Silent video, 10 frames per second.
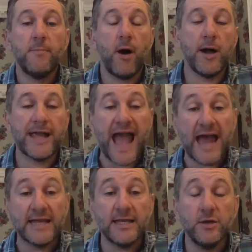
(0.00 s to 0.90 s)
by
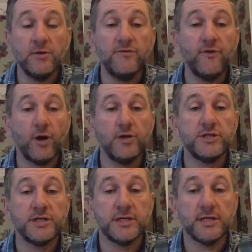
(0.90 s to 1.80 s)
Andy, who follows
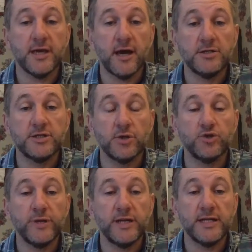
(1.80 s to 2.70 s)
the
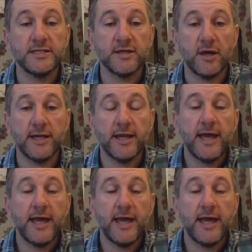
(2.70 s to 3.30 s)
social media site